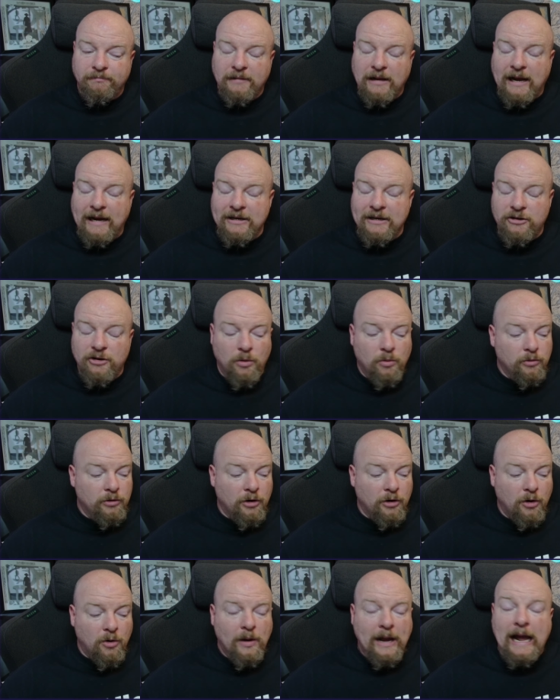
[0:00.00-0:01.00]
I I don't
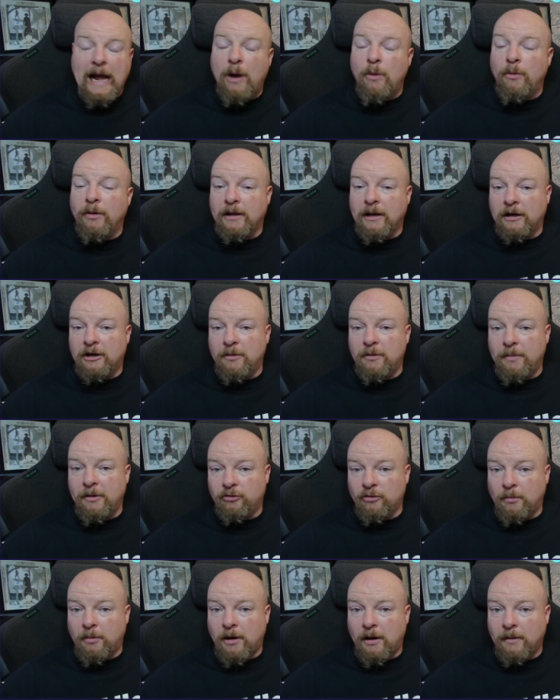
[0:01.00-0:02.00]
know how it got to be
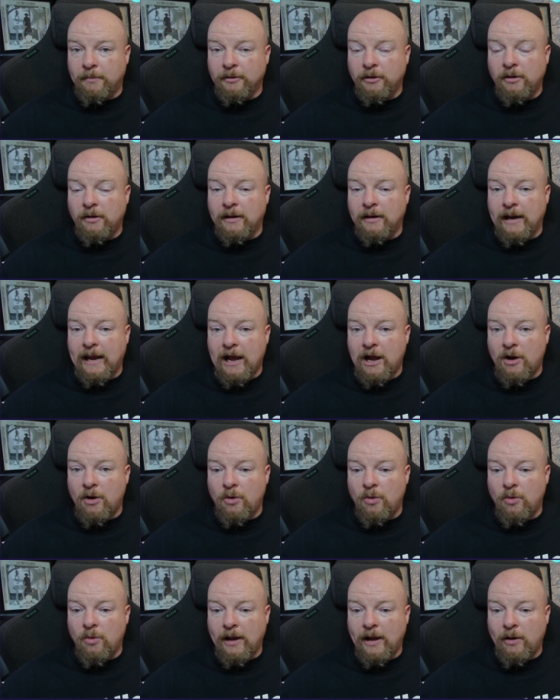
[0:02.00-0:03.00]
so popular and
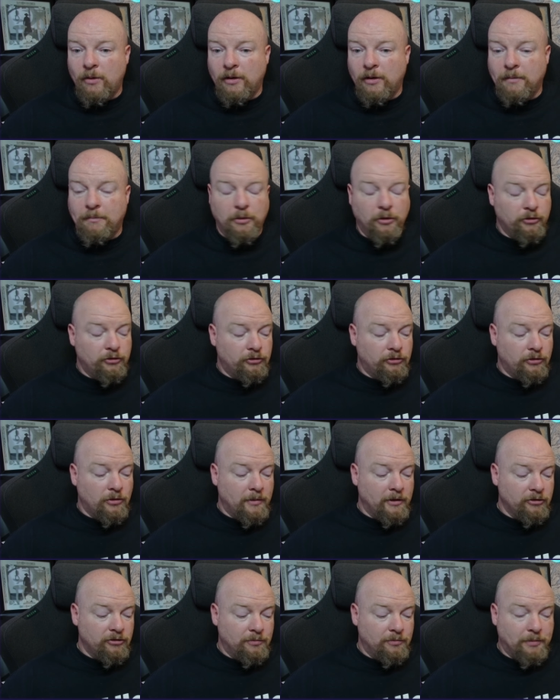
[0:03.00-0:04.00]
how, how it got pushed so
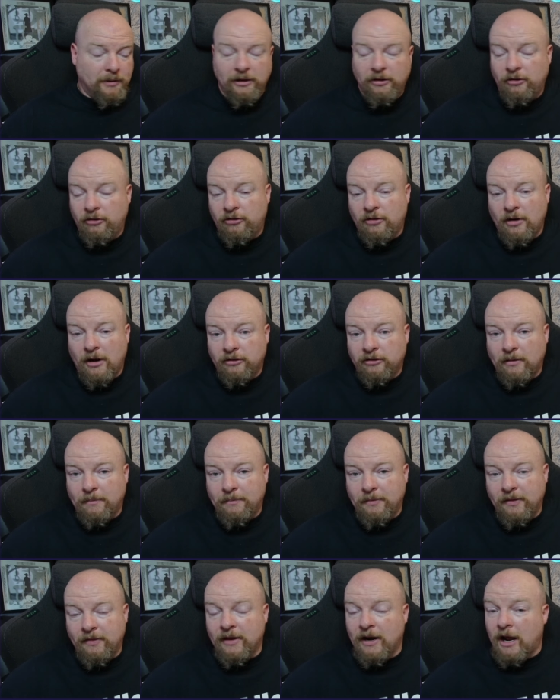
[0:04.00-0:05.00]
much, but it is not
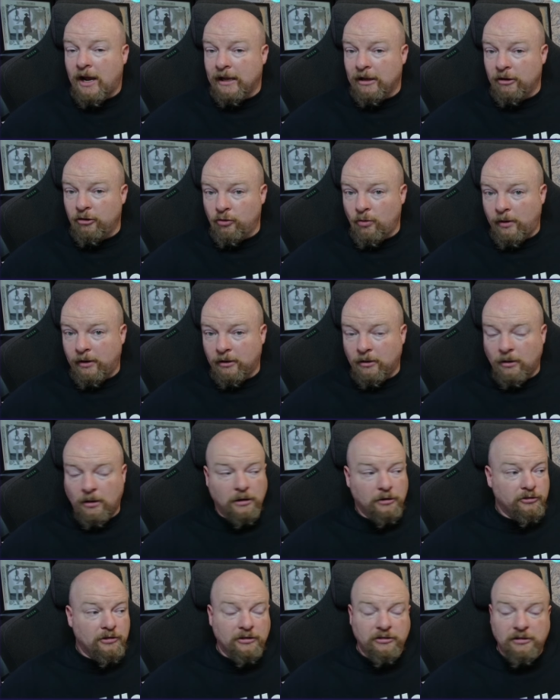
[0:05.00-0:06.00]
something that I enjoyed at all.
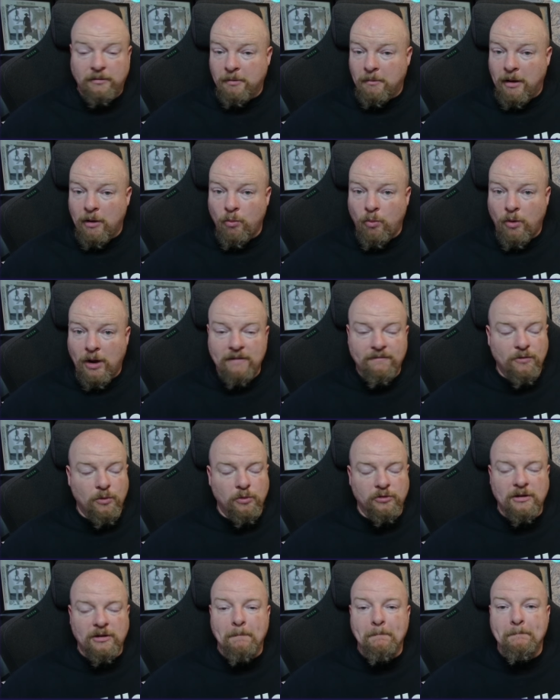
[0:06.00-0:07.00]
It's not something my wife, who
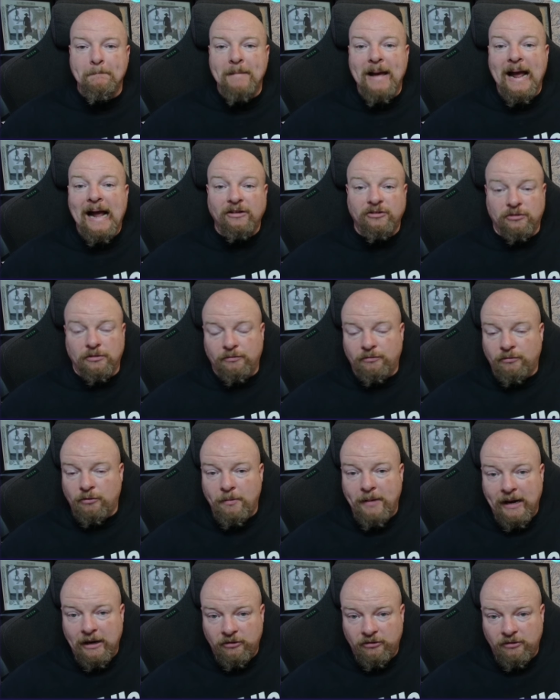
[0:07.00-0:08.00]
is a massive
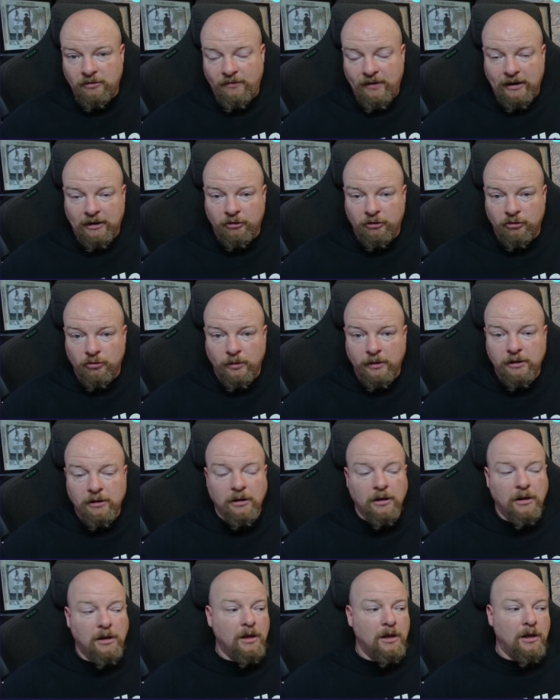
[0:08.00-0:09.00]
romantasy fan, enjoyed.
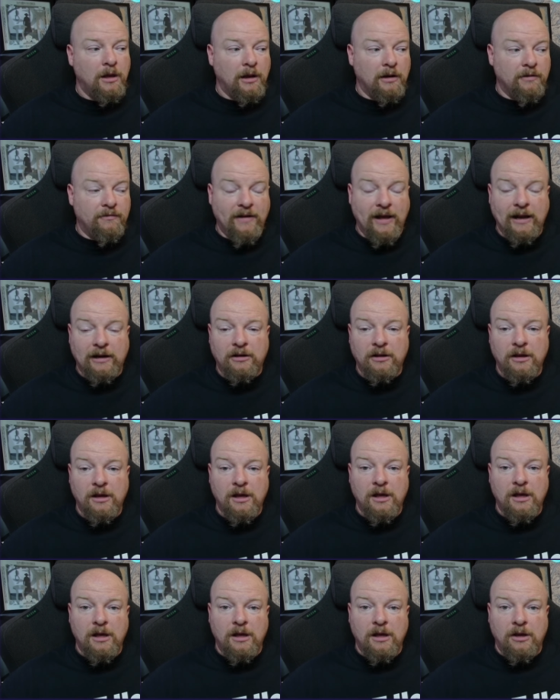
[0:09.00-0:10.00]
In fact,
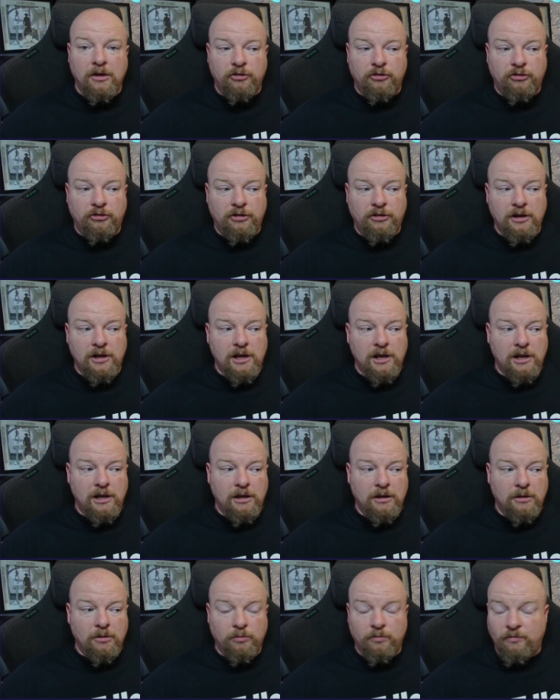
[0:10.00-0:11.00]

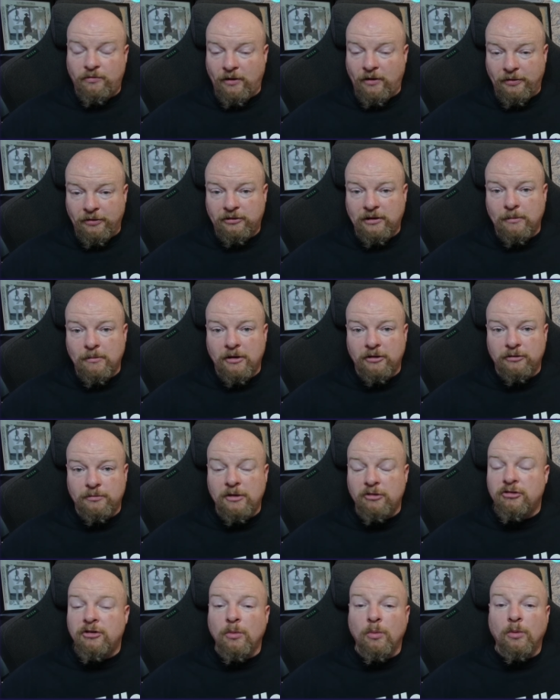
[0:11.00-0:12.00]
she felt the same way as me.
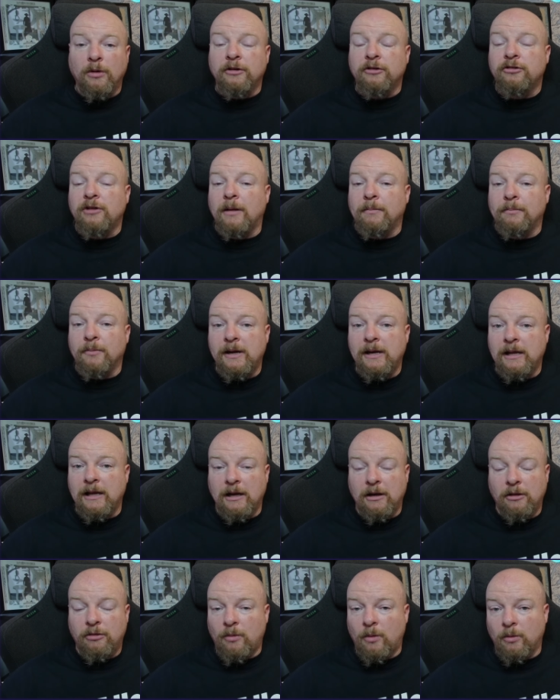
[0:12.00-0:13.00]
She wanted to stop reading it
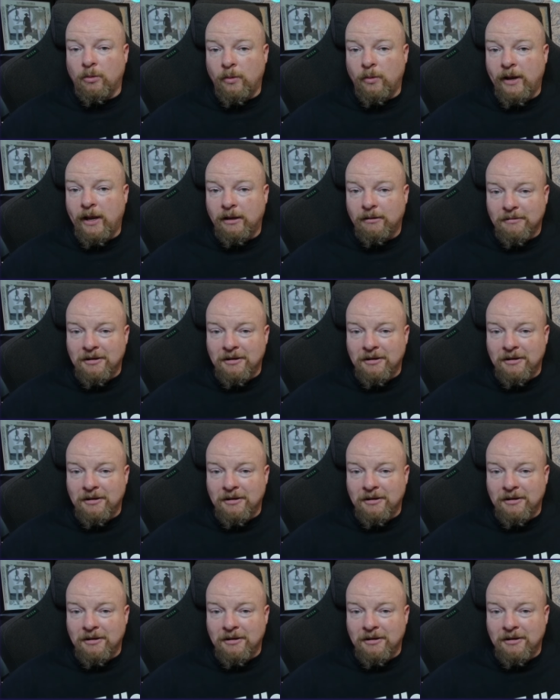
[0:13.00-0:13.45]
and throw it away.